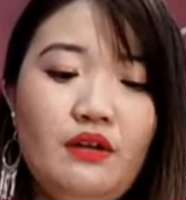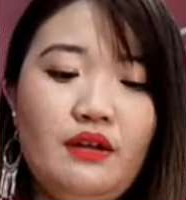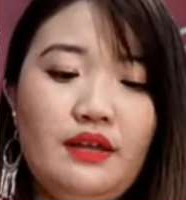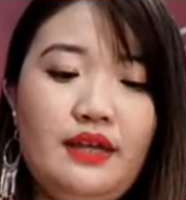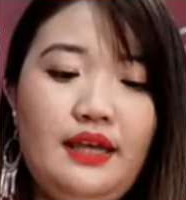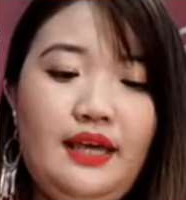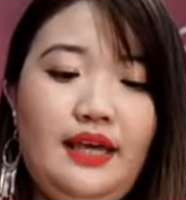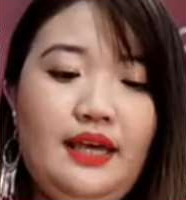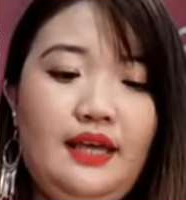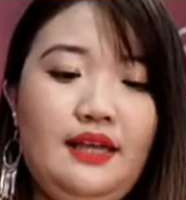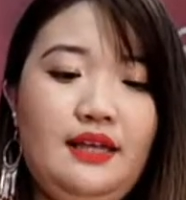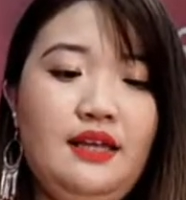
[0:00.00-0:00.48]

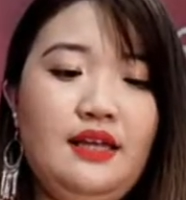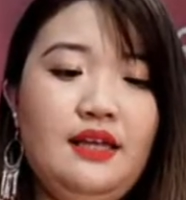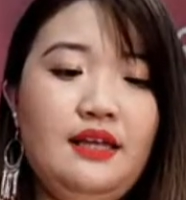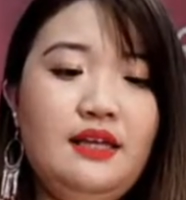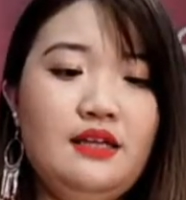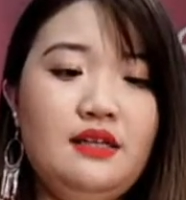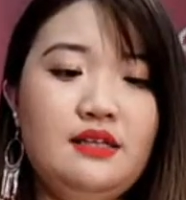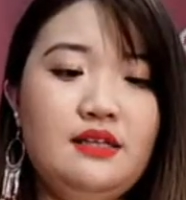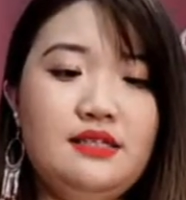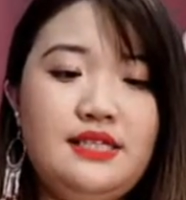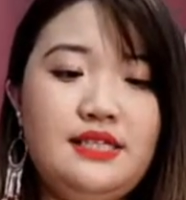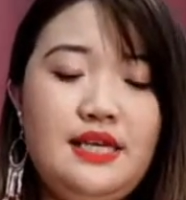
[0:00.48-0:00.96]
Okay,
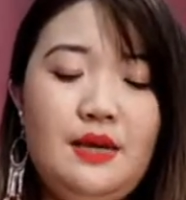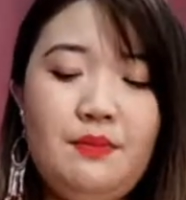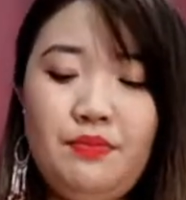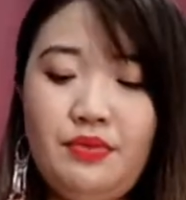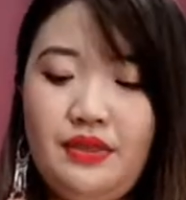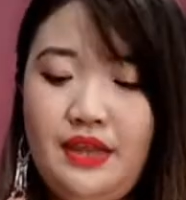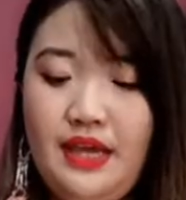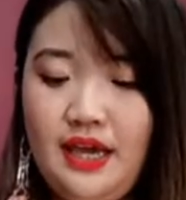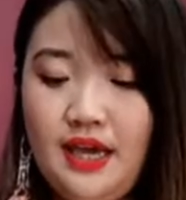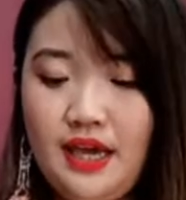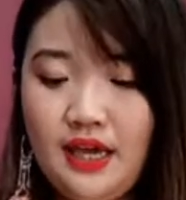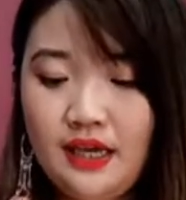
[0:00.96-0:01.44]
same
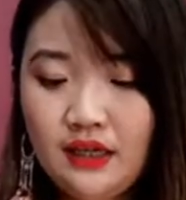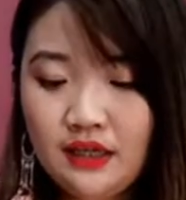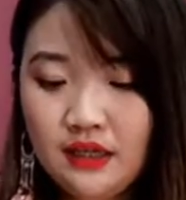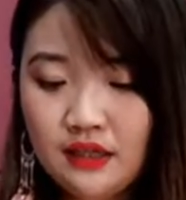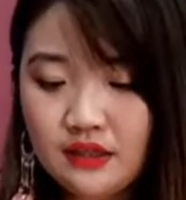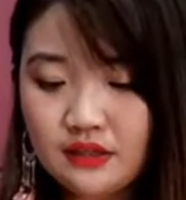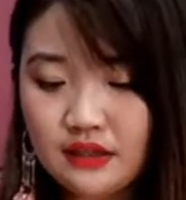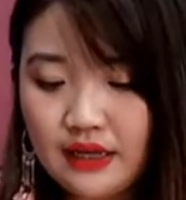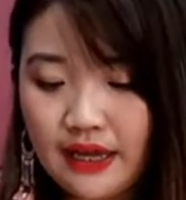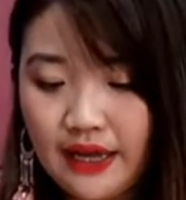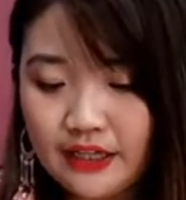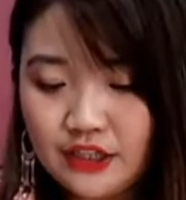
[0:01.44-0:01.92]
thing.
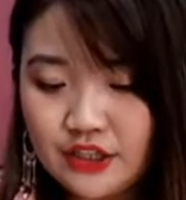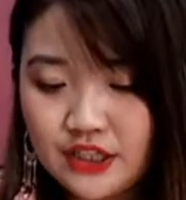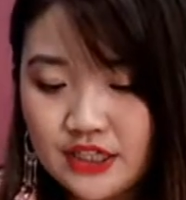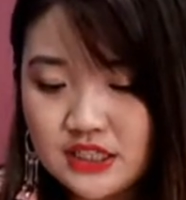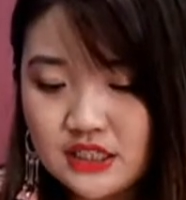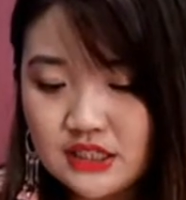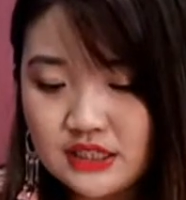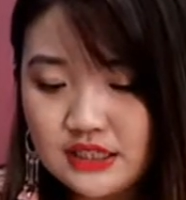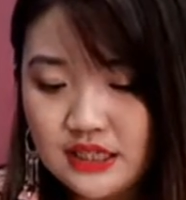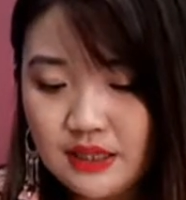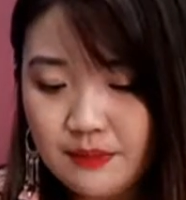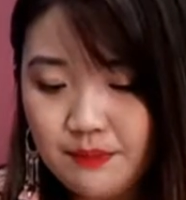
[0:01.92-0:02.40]
I
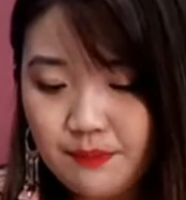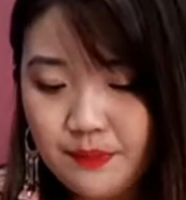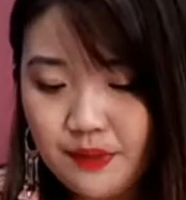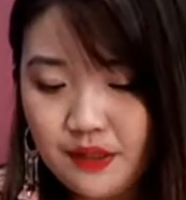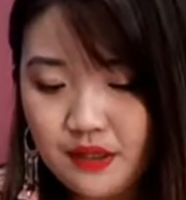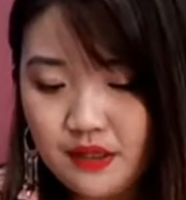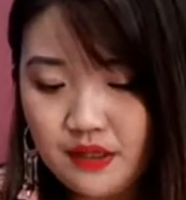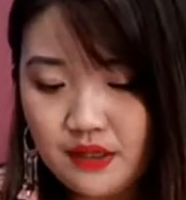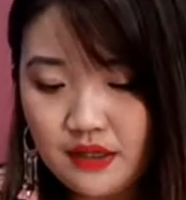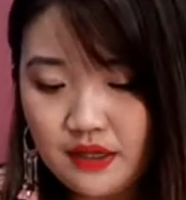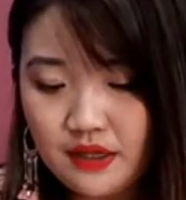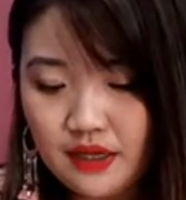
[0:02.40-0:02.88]
just dip
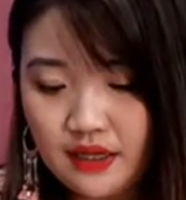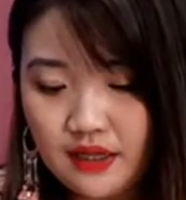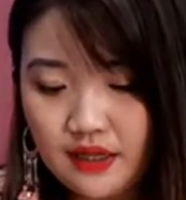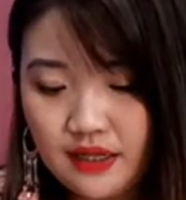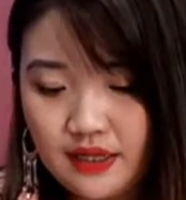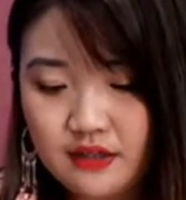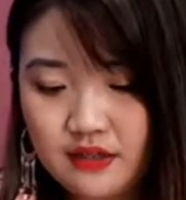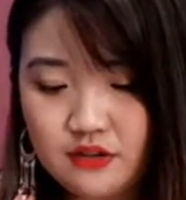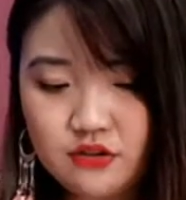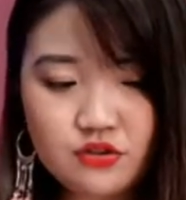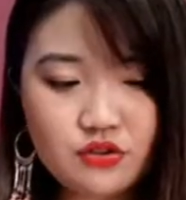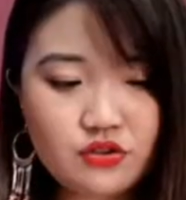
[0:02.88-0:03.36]
it and
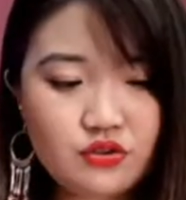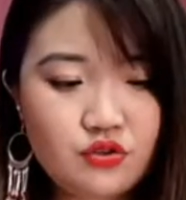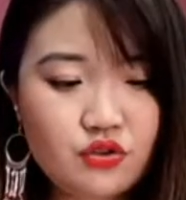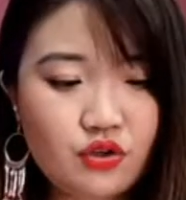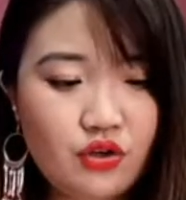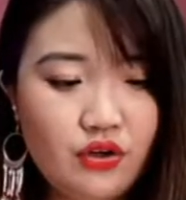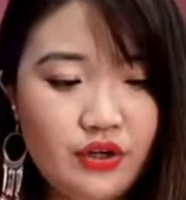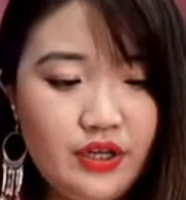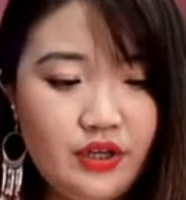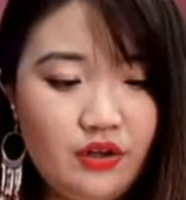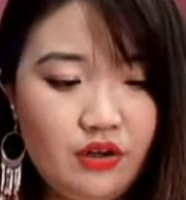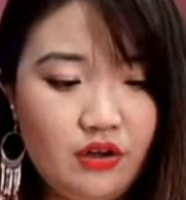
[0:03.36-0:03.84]
then
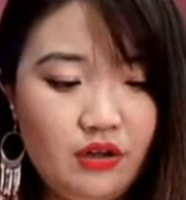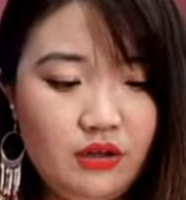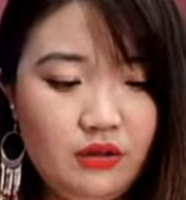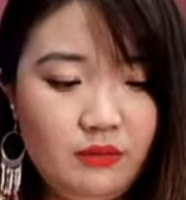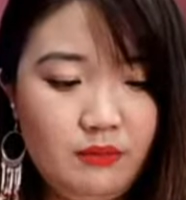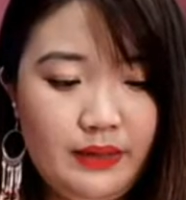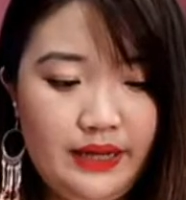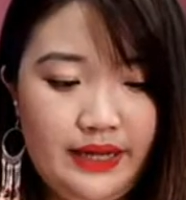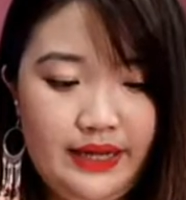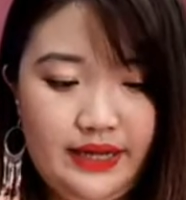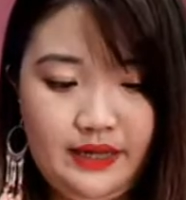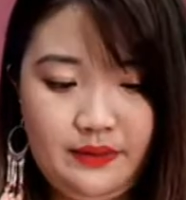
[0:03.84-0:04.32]
draw it on
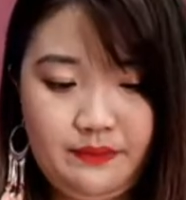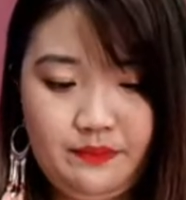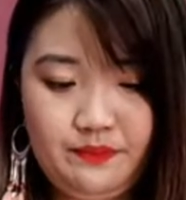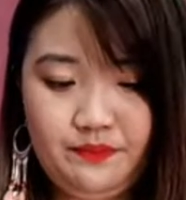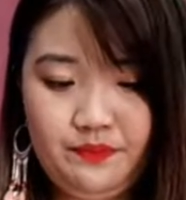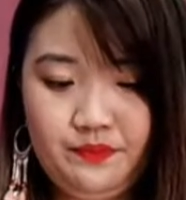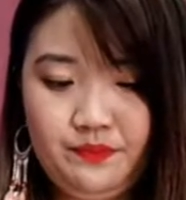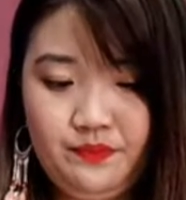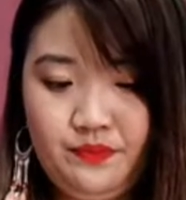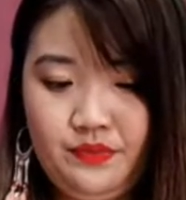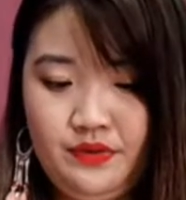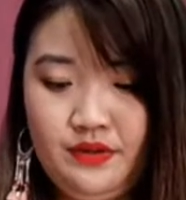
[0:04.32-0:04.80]
my arm.
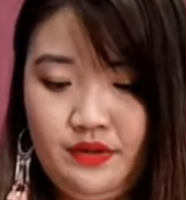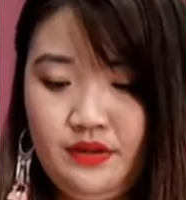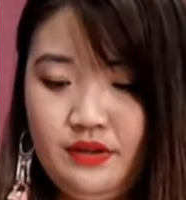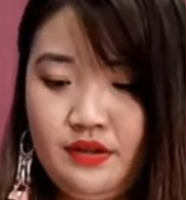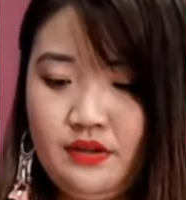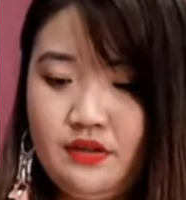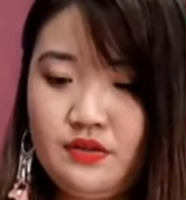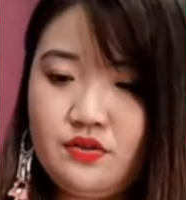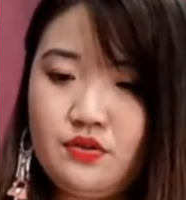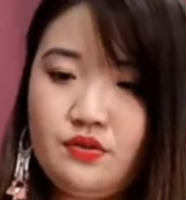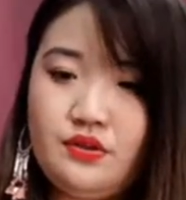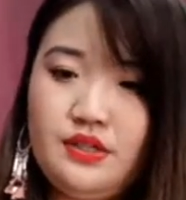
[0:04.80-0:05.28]

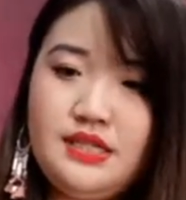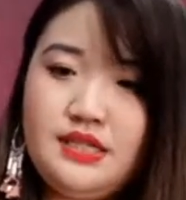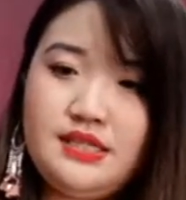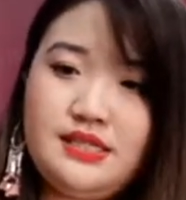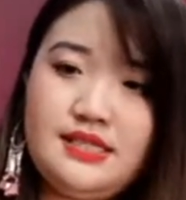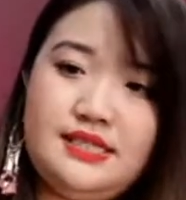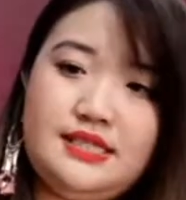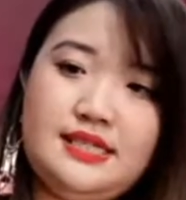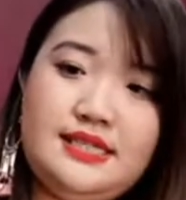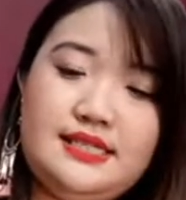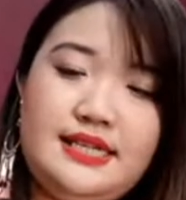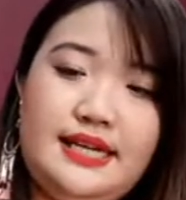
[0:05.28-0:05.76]
So this
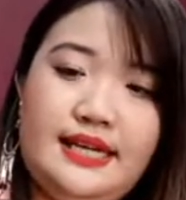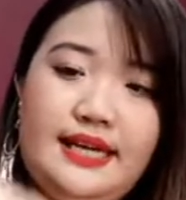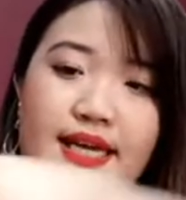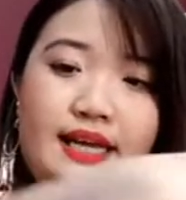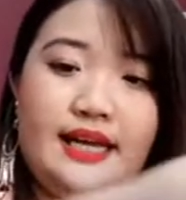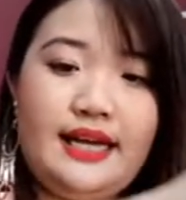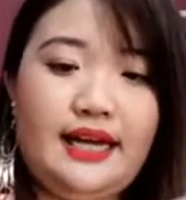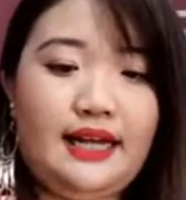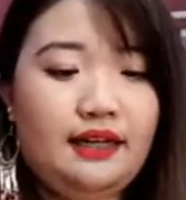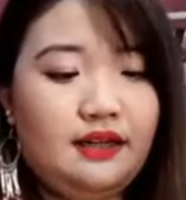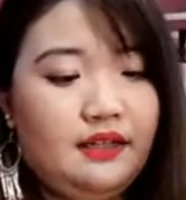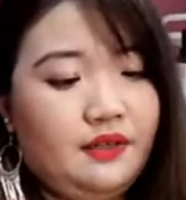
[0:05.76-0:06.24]
is the second
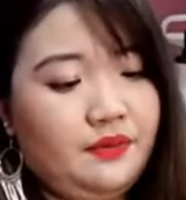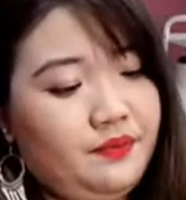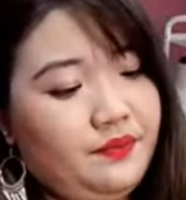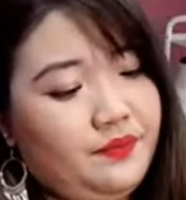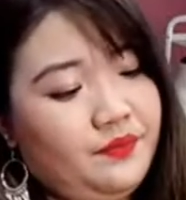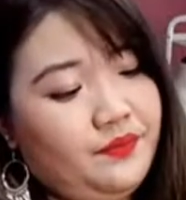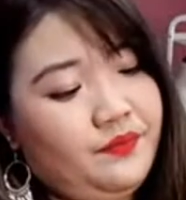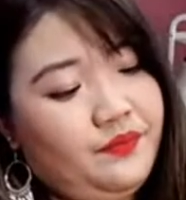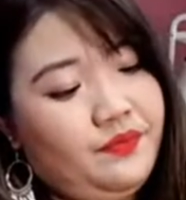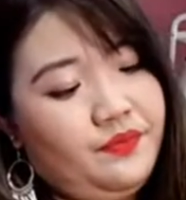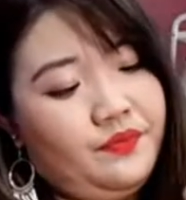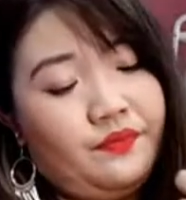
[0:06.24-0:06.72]
color.
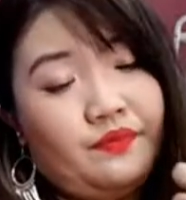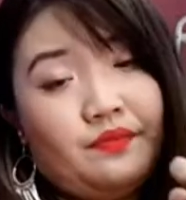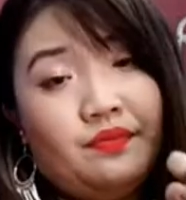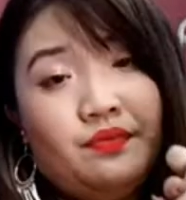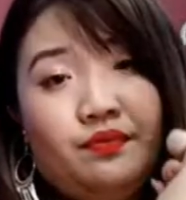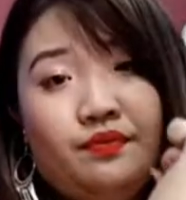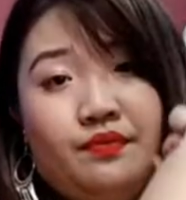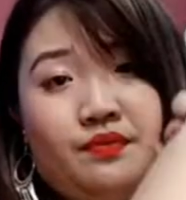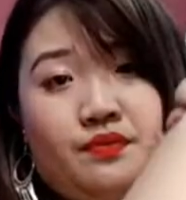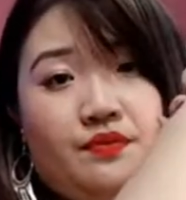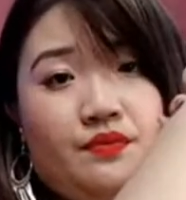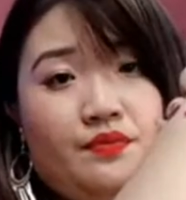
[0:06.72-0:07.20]

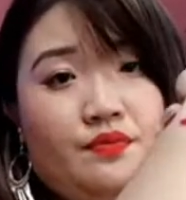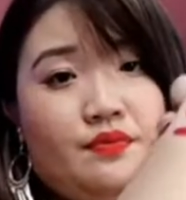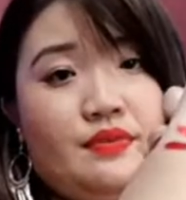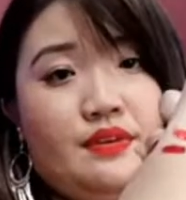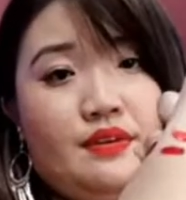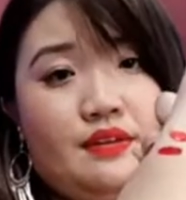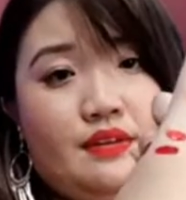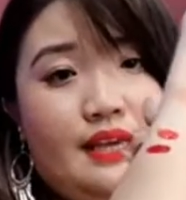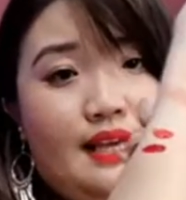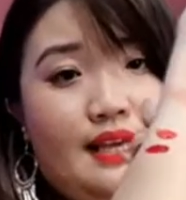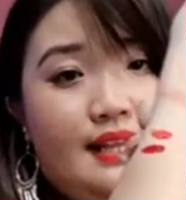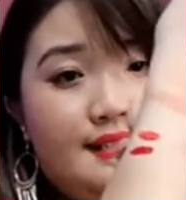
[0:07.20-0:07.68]

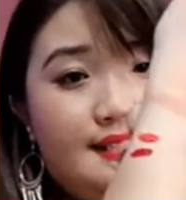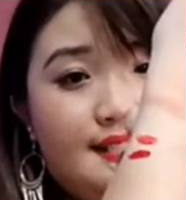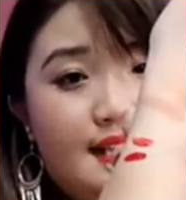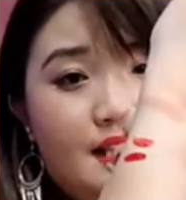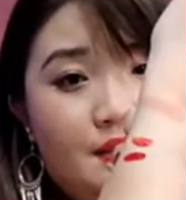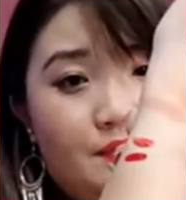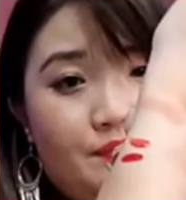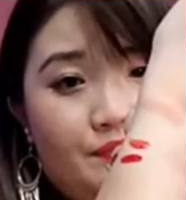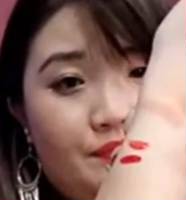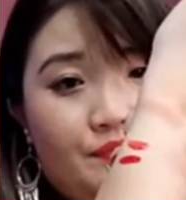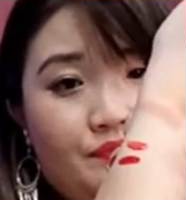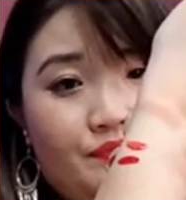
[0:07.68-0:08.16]
Can
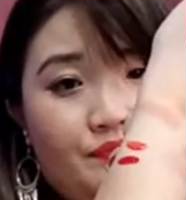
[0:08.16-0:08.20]
see?